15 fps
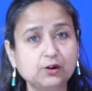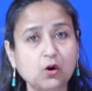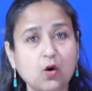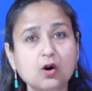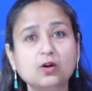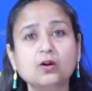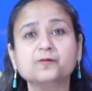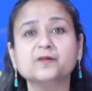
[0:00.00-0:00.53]

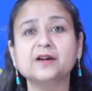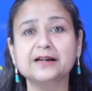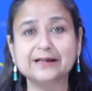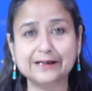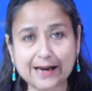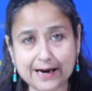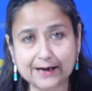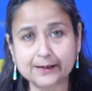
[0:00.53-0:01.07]
talk of
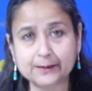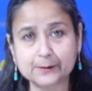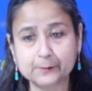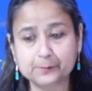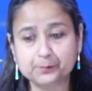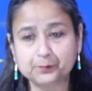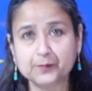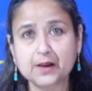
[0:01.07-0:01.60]
content,
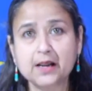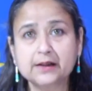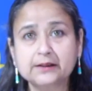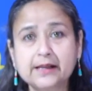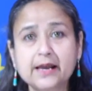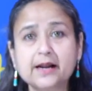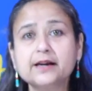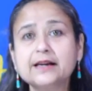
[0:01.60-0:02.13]

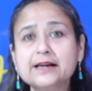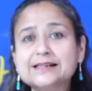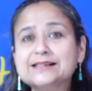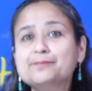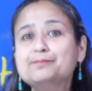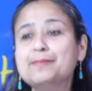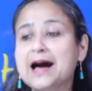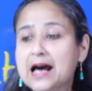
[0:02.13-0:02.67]
there is
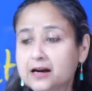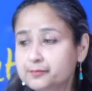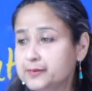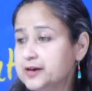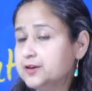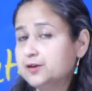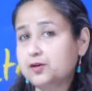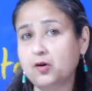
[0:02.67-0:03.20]
a
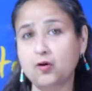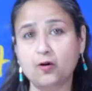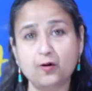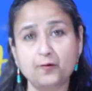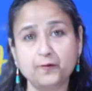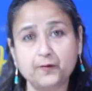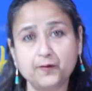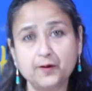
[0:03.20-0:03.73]
parameter
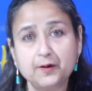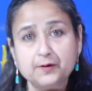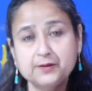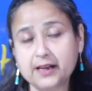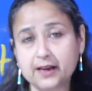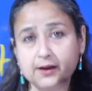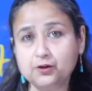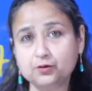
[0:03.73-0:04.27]
of,
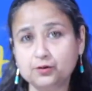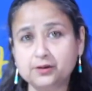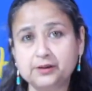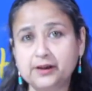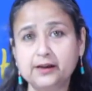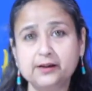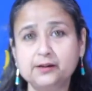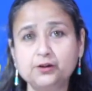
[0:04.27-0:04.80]
say
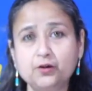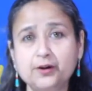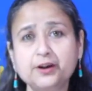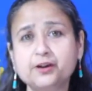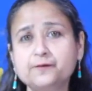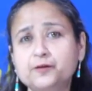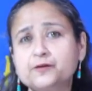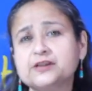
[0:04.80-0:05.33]
your
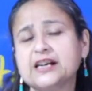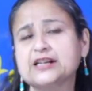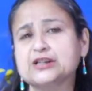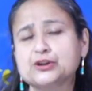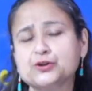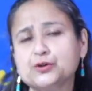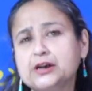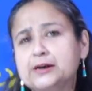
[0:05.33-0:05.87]
interview is
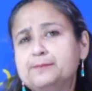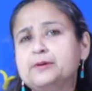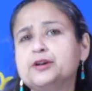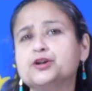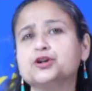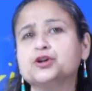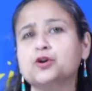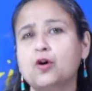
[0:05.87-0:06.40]

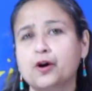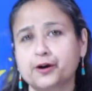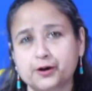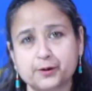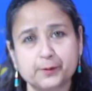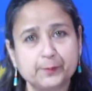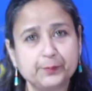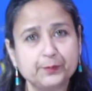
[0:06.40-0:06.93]
extremely
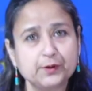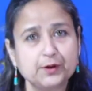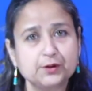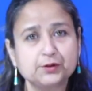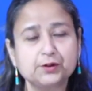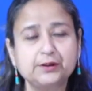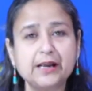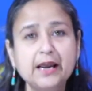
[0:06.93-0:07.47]
short.
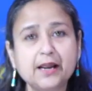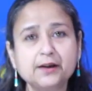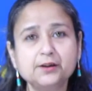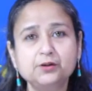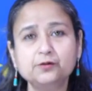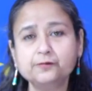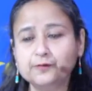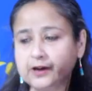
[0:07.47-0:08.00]
So then
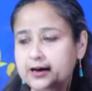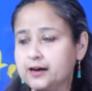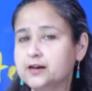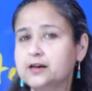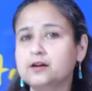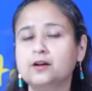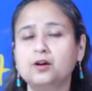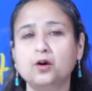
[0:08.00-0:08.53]
you've
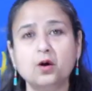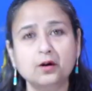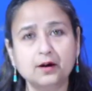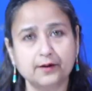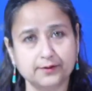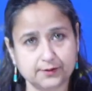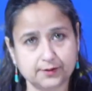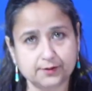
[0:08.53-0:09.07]
created long
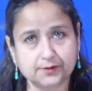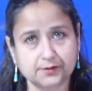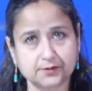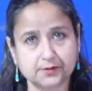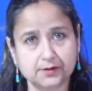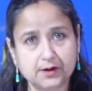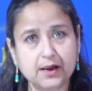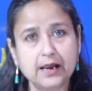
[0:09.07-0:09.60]

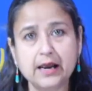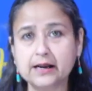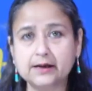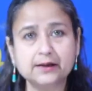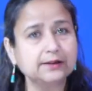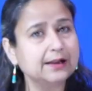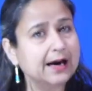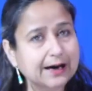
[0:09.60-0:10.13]
answers,
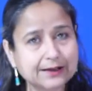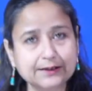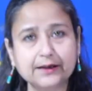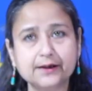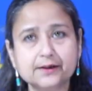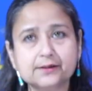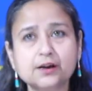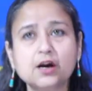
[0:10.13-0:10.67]
and in that
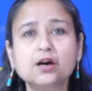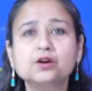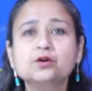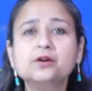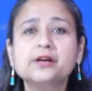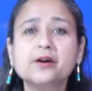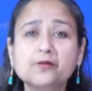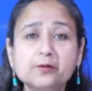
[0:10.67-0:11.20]
case,
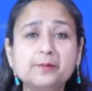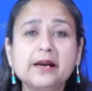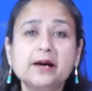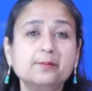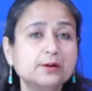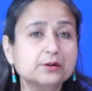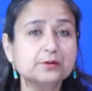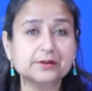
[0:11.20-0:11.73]
you'll never be
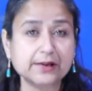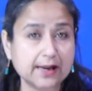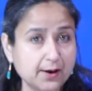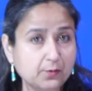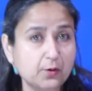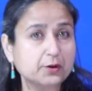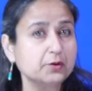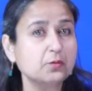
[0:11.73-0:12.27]
able to
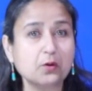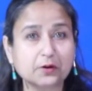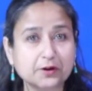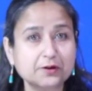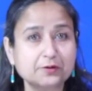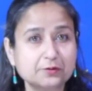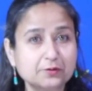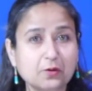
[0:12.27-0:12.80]
say what you
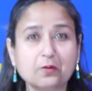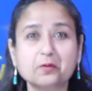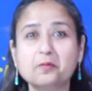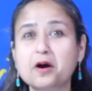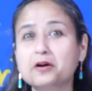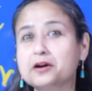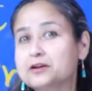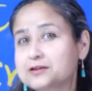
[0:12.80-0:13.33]
wanted to talk
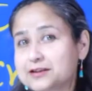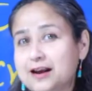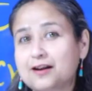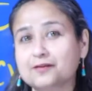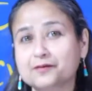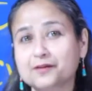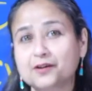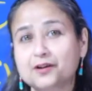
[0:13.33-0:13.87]
about
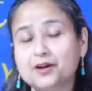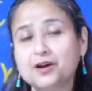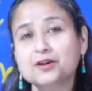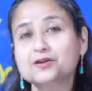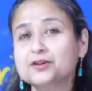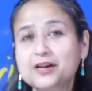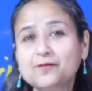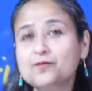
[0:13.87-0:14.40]
yourself.
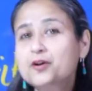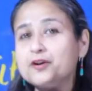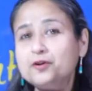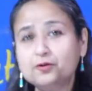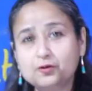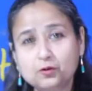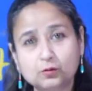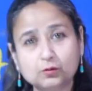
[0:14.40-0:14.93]
So then what
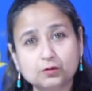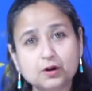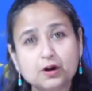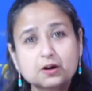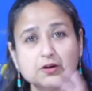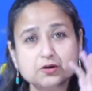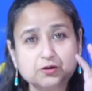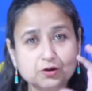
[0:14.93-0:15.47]
do?
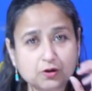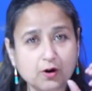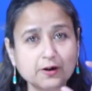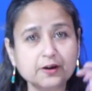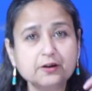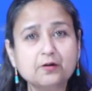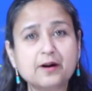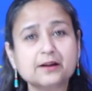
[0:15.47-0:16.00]
You
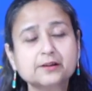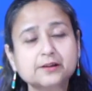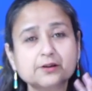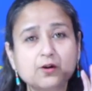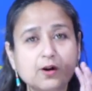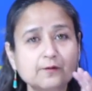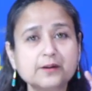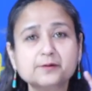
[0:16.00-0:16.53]
shorten your answer,
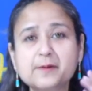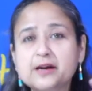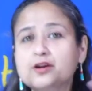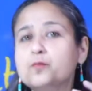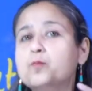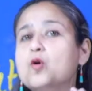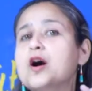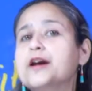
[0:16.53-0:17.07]
you always make
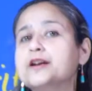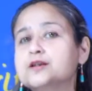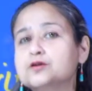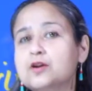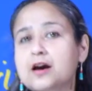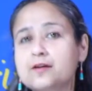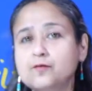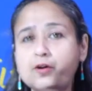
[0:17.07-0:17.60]
your points.
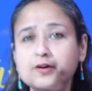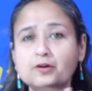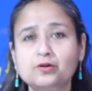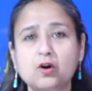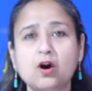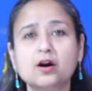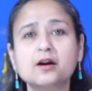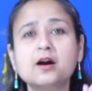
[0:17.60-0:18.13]
So I want to
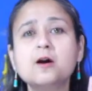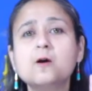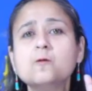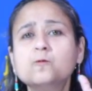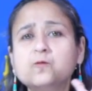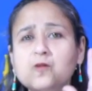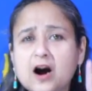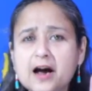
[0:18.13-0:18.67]
talk
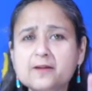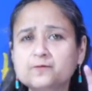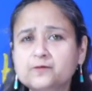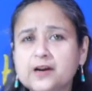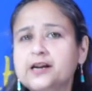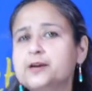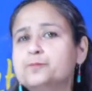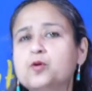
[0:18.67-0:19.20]
5
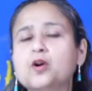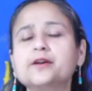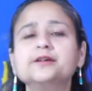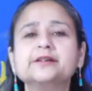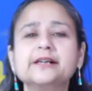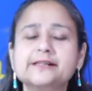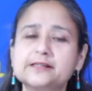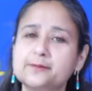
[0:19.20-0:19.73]
very
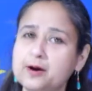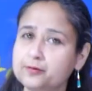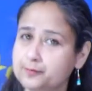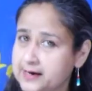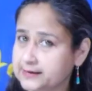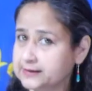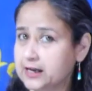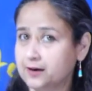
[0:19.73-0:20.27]
important things about
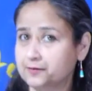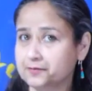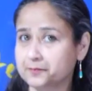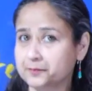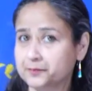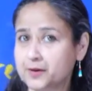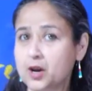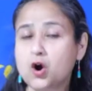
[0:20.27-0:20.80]
myself,
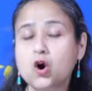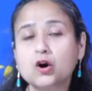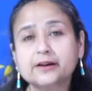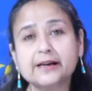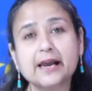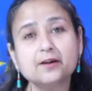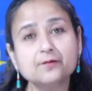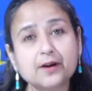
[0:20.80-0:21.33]
or
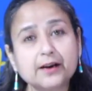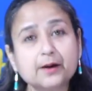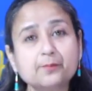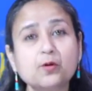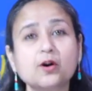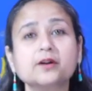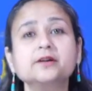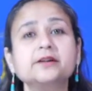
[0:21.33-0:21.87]
10 very
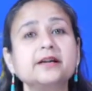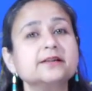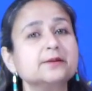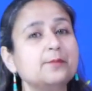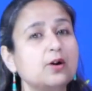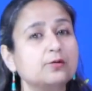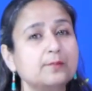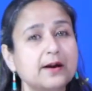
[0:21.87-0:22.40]
important things
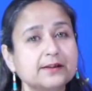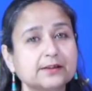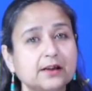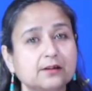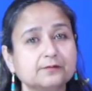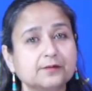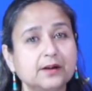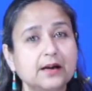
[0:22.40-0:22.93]
about
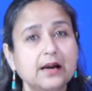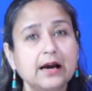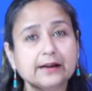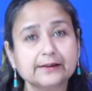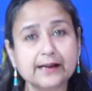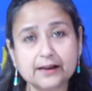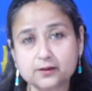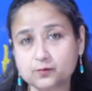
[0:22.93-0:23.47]
myself.
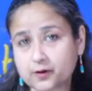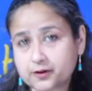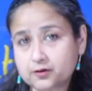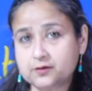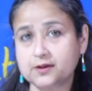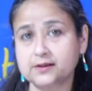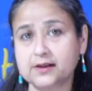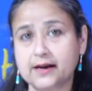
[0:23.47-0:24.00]
And that's what
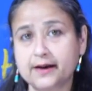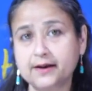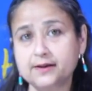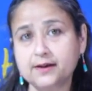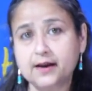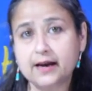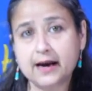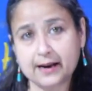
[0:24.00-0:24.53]
you
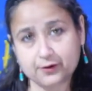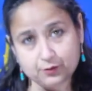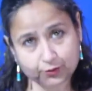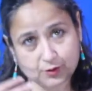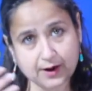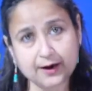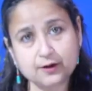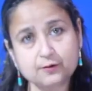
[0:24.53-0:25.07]
decide, and you
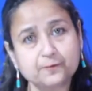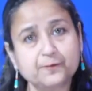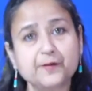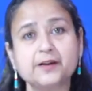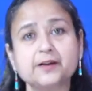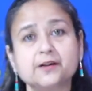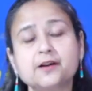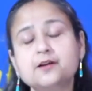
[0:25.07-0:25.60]
try to
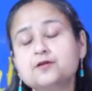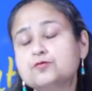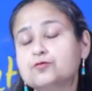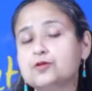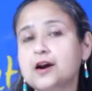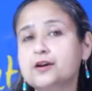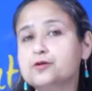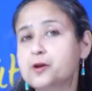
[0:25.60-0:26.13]
fit it in, you
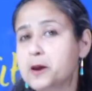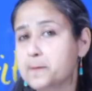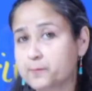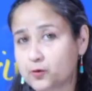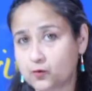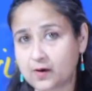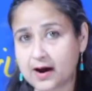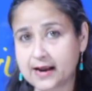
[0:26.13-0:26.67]
try to
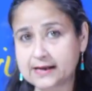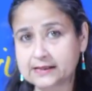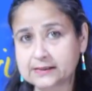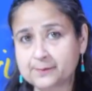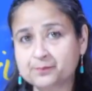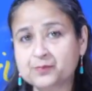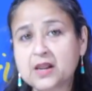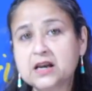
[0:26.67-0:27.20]

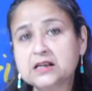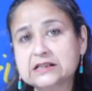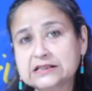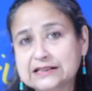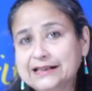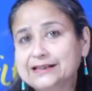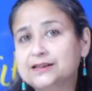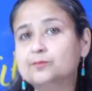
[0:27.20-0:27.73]
improvise,
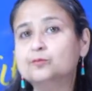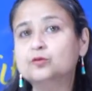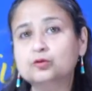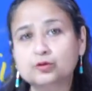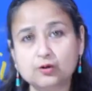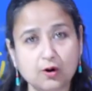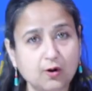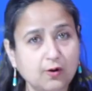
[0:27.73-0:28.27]
see the
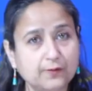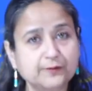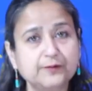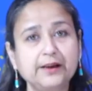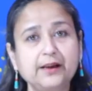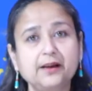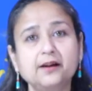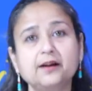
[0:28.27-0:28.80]
mood of
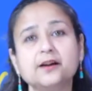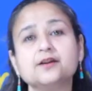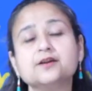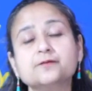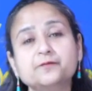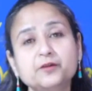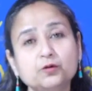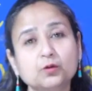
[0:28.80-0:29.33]
the
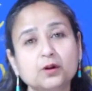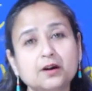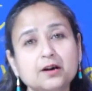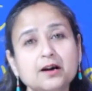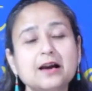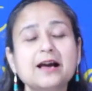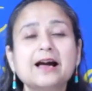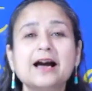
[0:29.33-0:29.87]

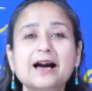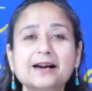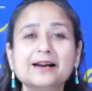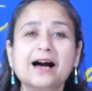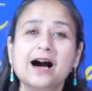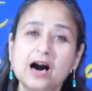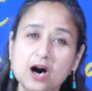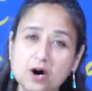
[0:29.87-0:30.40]
interviewer
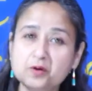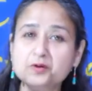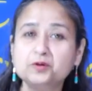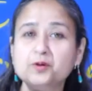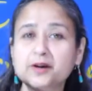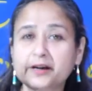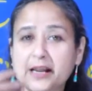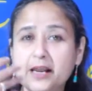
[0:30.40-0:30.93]
and how
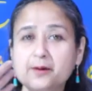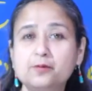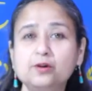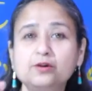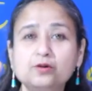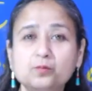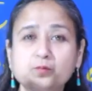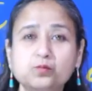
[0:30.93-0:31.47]
you are
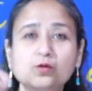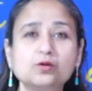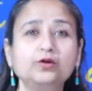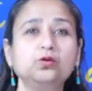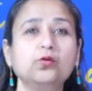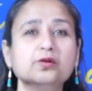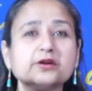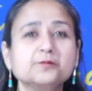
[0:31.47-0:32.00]
able to
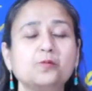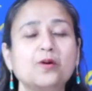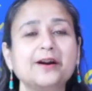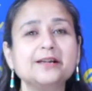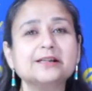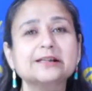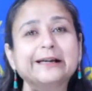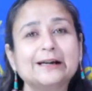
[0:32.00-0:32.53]
put those
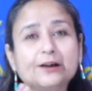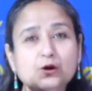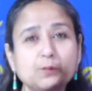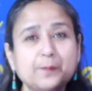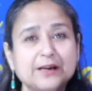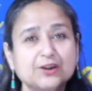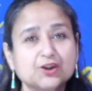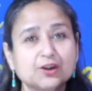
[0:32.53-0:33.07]
points into
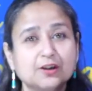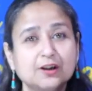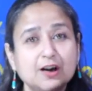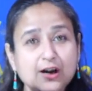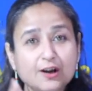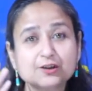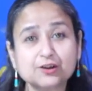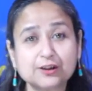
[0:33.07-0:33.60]
picture
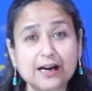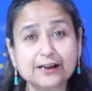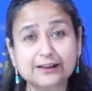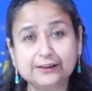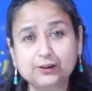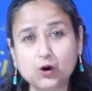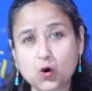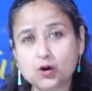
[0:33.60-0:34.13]
so
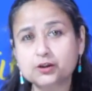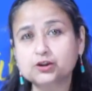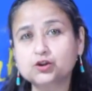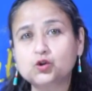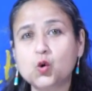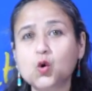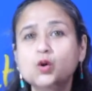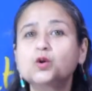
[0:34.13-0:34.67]
that those
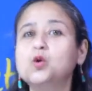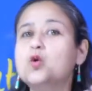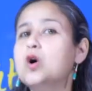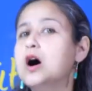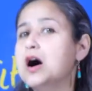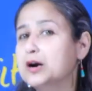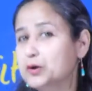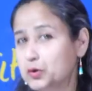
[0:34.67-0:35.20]
don't
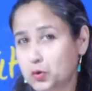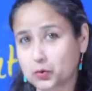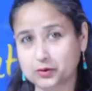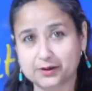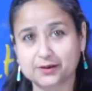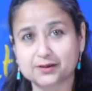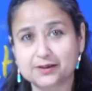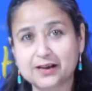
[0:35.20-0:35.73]
go
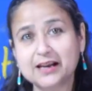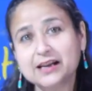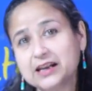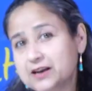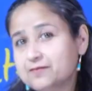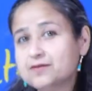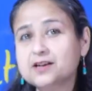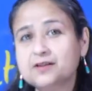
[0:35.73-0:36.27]
unnoticed,
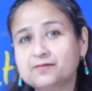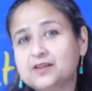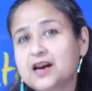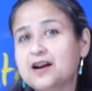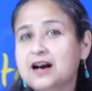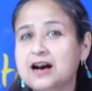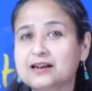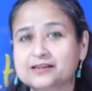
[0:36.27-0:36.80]
even if they
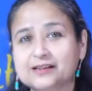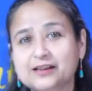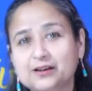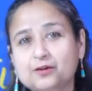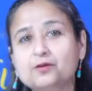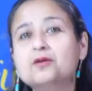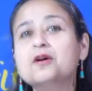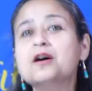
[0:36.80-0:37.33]
are asking
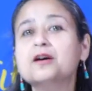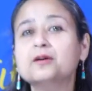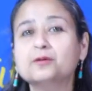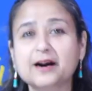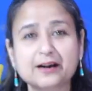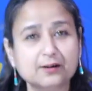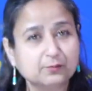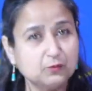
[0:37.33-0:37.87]
you
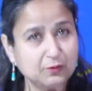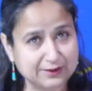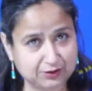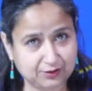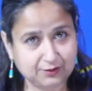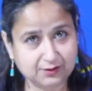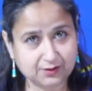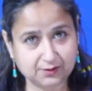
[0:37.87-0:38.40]
random
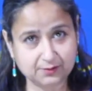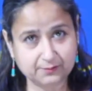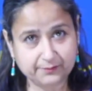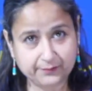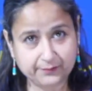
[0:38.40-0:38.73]
questions.